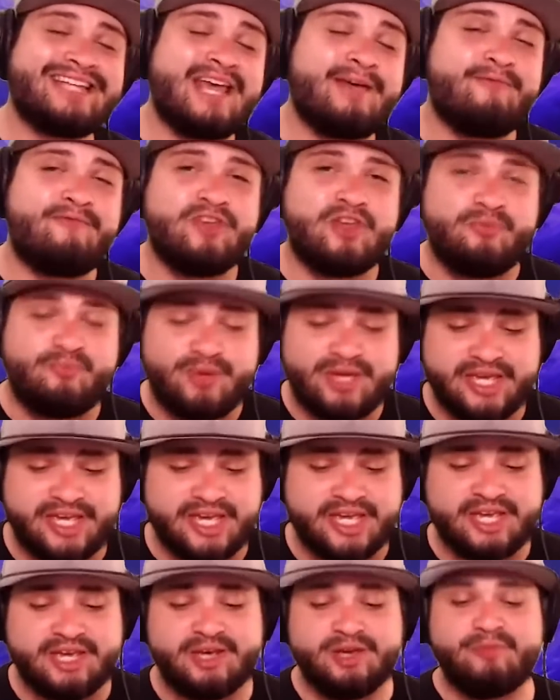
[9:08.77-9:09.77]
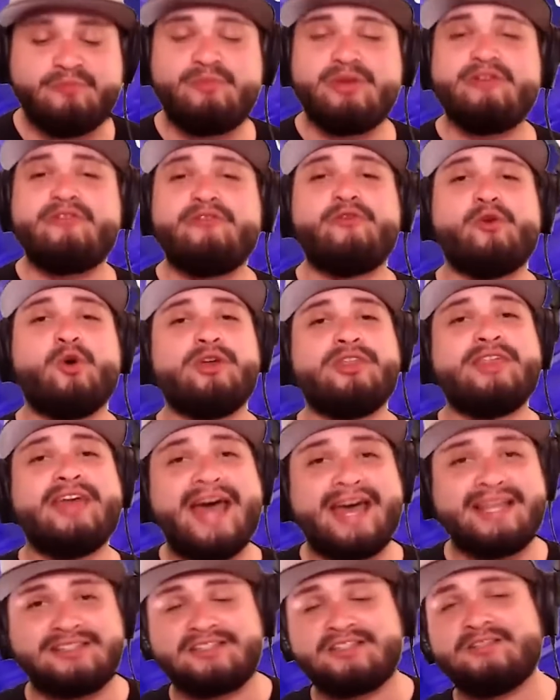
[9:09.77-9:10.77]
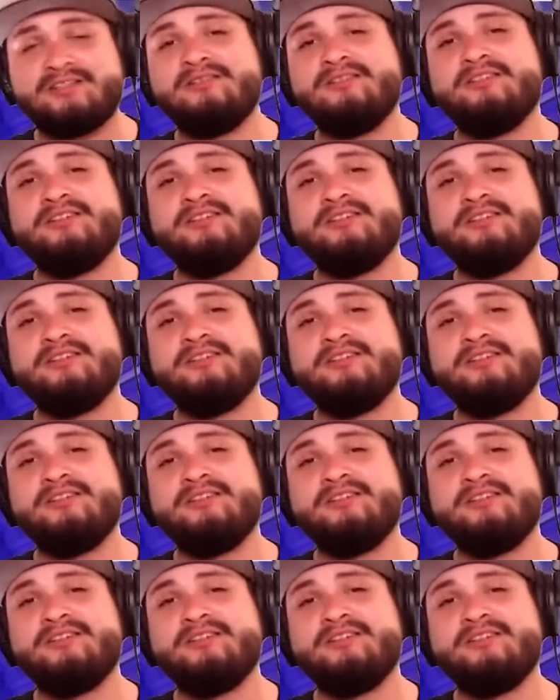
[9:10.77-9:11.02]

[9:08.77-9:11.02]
MVP before that?